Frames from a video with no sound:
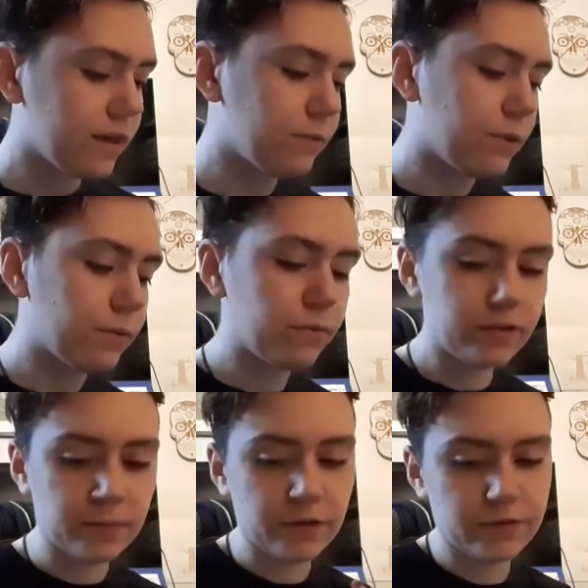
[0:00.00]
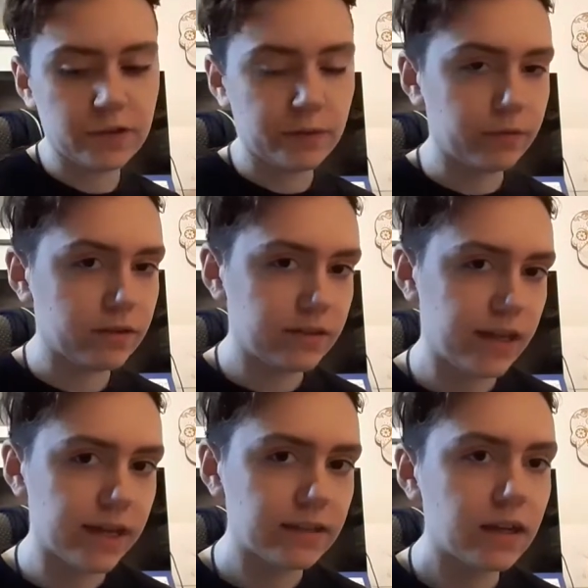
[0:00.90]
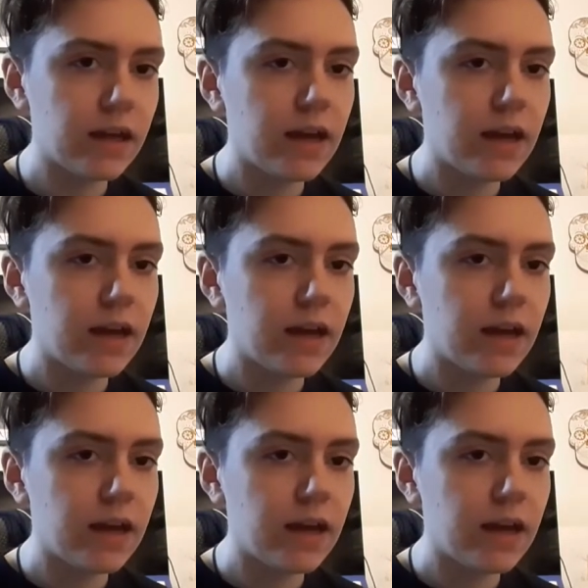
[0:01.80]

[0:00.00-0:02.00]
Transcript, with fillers: we were some of the first people to see it.